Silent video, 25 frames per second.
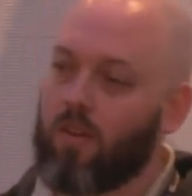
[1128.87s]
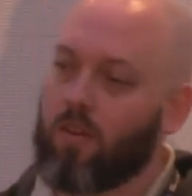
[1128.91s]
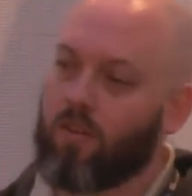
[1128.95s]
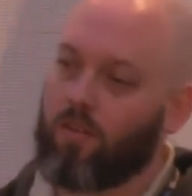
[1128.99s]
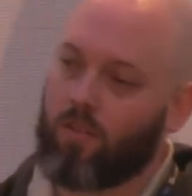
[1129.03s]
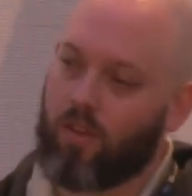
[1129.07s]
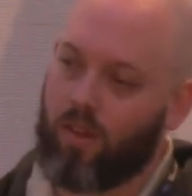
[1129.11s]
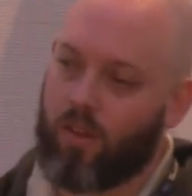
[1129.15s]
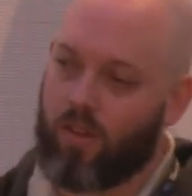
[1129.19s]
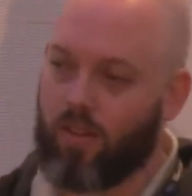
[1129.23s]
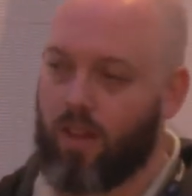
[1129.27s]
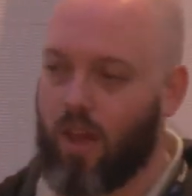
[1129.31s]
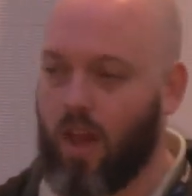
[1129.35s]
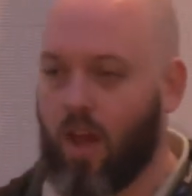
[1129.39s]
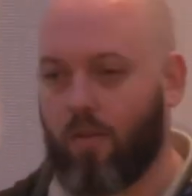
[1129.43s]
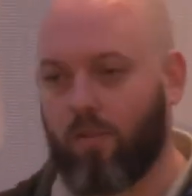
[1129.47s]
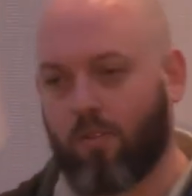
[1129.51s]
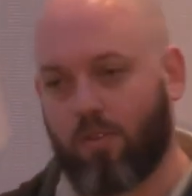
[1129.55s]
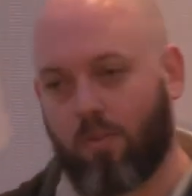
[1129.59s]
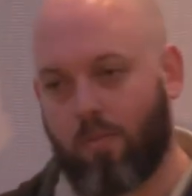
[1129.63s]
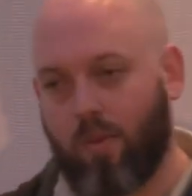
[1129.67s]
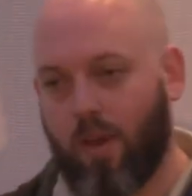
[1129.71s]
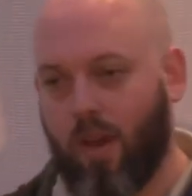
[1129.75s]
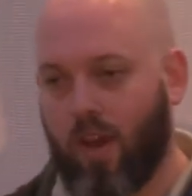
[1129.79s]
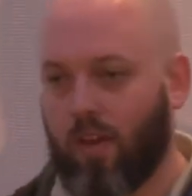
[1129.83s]
So like that was
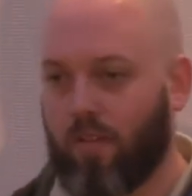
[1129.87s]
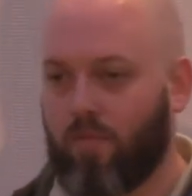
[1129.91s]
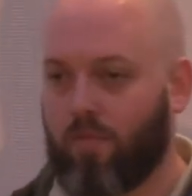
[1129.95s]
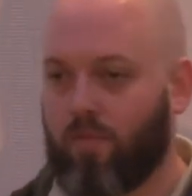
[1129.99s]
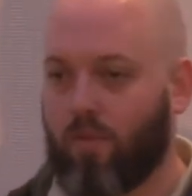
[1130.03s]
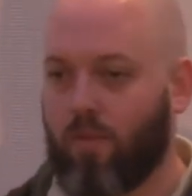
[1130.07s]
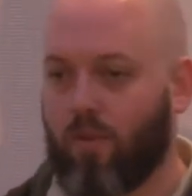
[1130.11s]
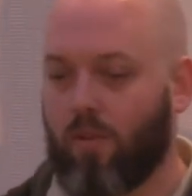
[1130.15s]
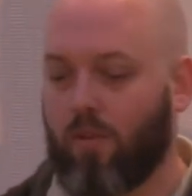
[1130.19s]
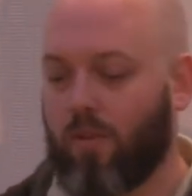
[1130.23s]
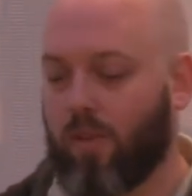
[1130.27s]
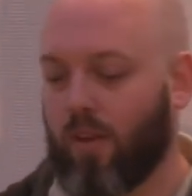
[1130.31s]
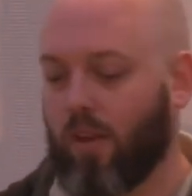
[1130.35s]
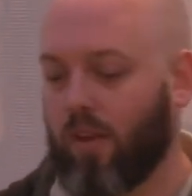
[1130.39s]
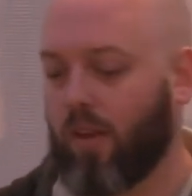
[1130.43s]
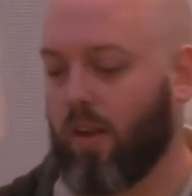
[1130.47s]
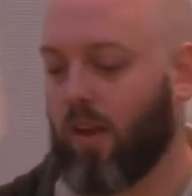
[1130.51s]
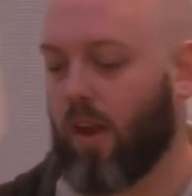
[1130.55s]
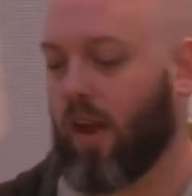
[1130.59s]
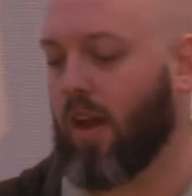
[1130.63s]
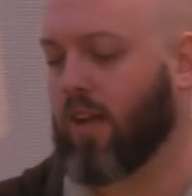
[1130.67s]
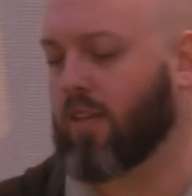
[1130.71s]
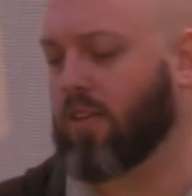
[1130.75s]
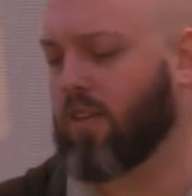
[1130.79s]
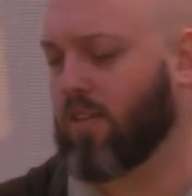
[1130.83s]
a back and forth thing. And
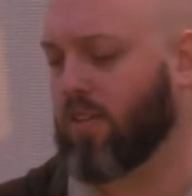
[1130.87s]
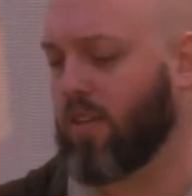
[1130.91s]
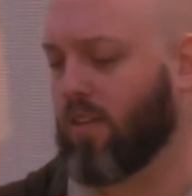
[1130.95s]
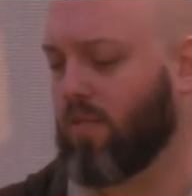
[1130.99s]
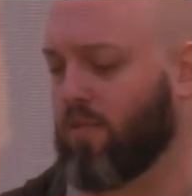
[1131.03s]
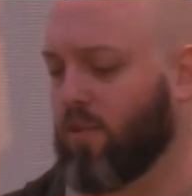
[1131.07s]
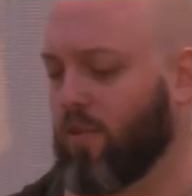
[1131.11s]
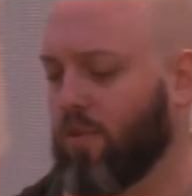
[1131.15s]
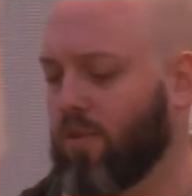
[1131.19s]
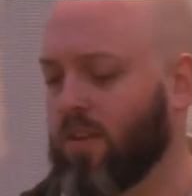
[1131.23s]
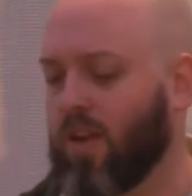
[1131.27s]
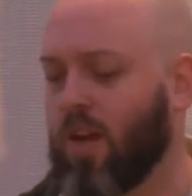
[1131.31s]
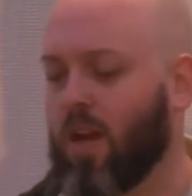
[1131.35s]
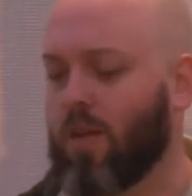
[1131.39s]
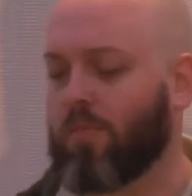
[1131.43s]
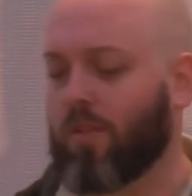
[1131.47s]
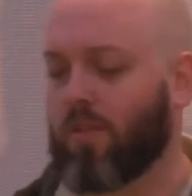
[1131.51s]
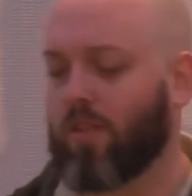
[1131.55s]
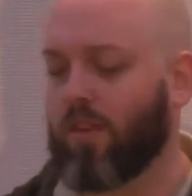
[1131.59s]
I actually say four times.